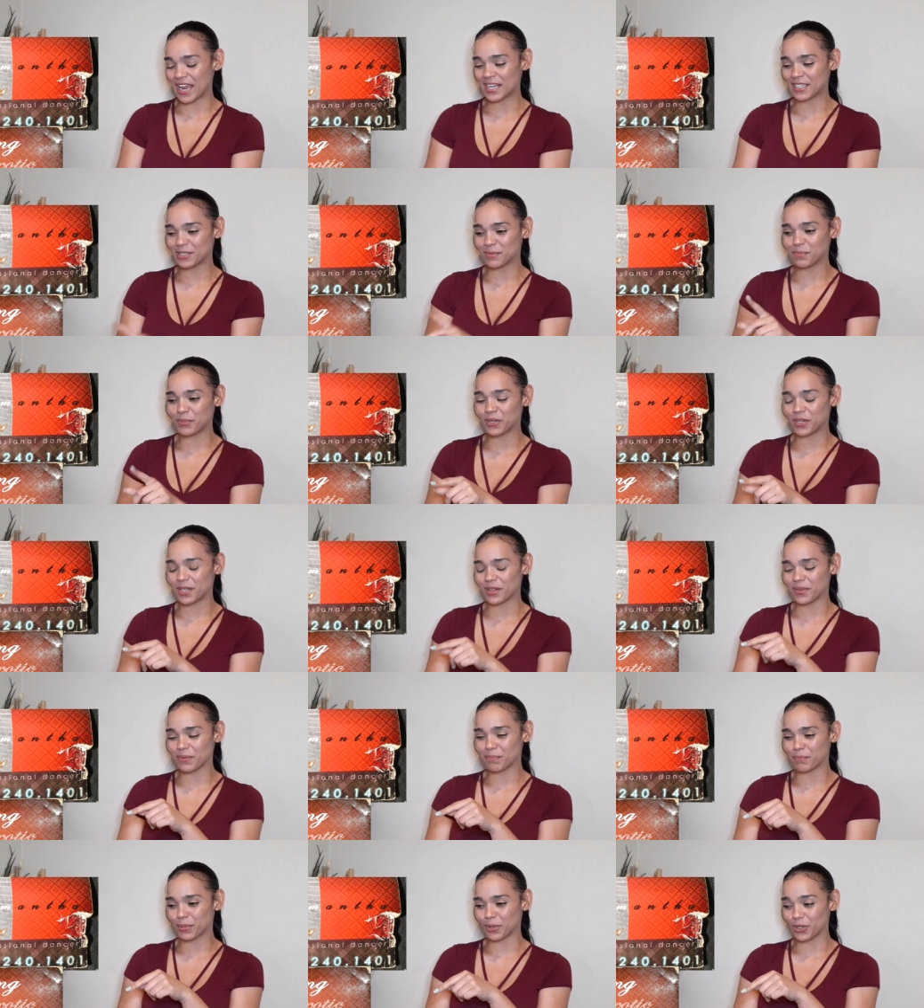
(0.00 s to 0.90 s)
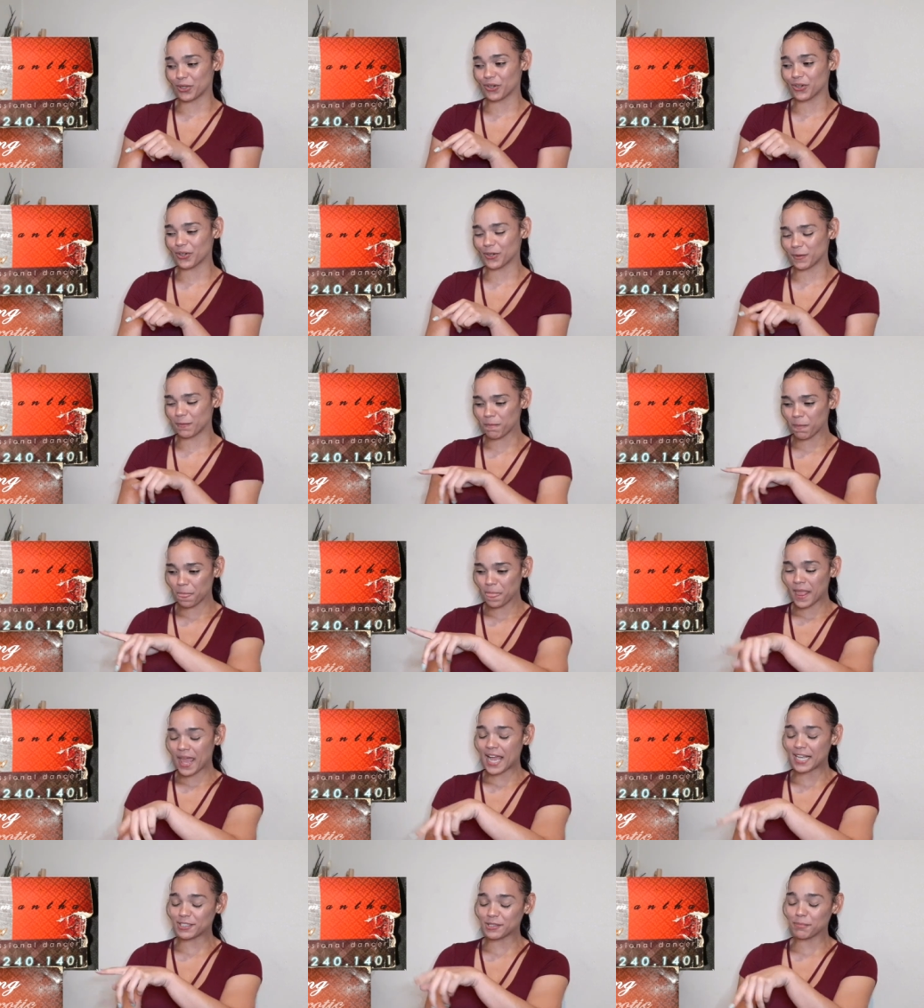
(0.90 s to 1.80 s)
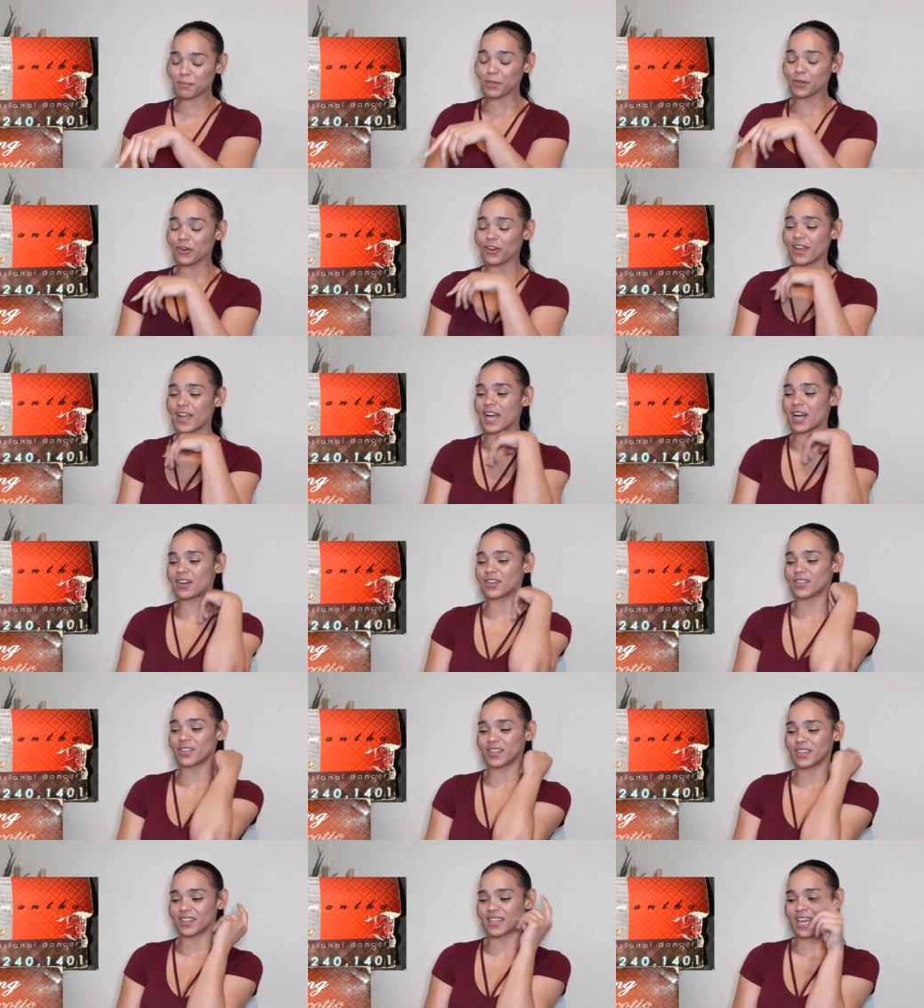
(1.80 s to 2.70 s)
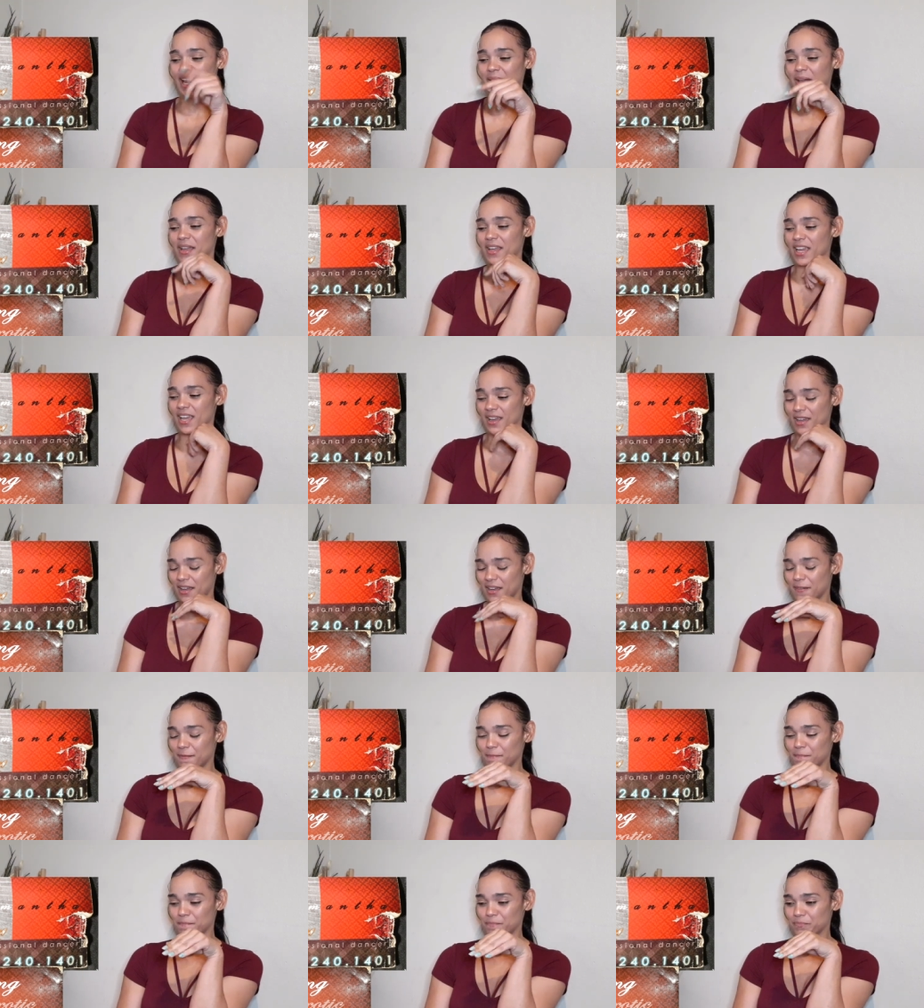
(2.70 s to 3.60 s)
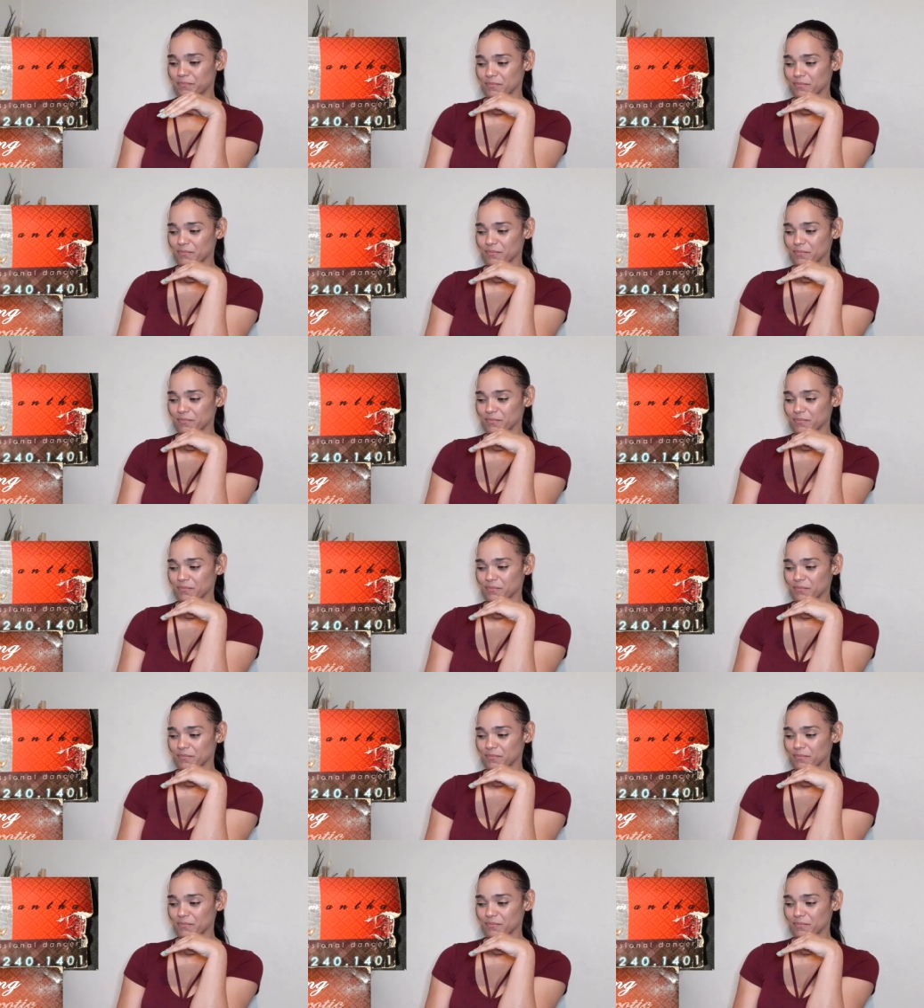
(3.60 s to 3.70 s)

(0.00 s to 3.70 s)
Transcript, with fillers: I had to put blur, I had to blur out that, uh,